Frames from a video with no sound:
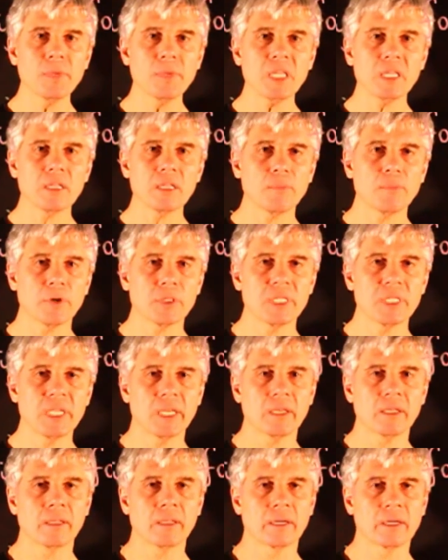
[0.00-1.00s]
mean in
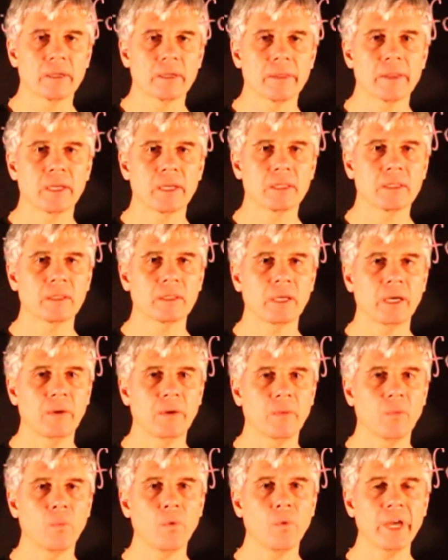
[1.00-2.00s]
particular
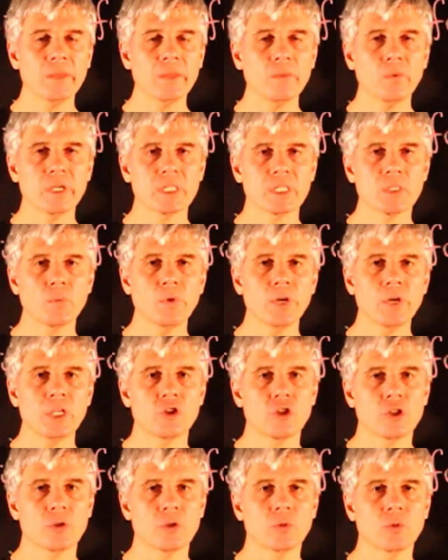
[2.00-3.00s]
that when we
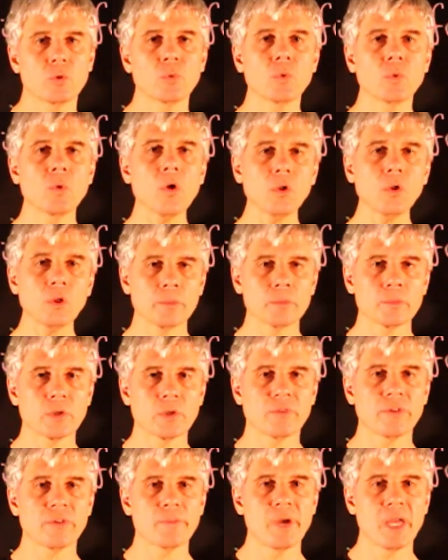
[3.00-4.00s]
switch two columns
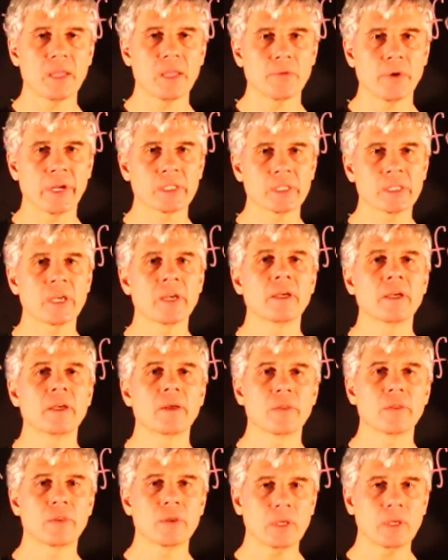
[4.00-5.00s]
of a matrix,
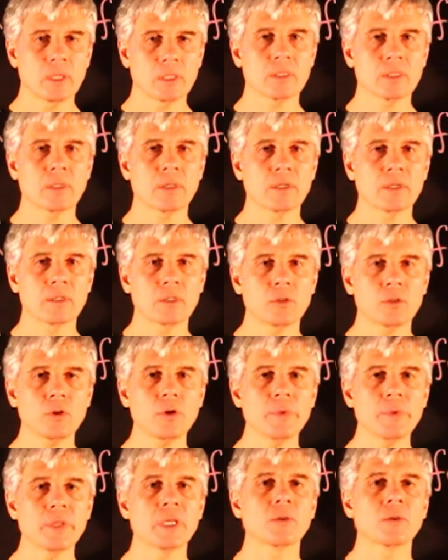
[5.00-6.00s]
the
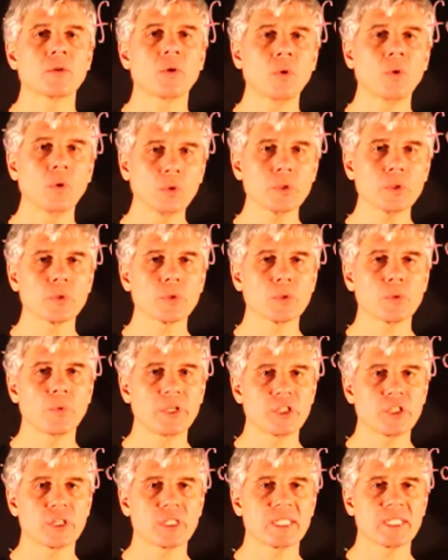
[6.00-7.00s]
determinant also
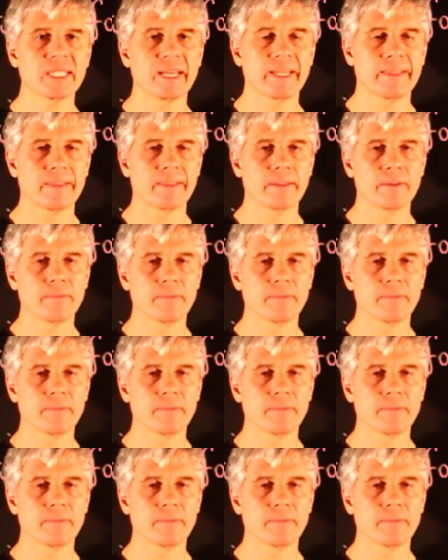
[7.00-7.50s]
switches sign.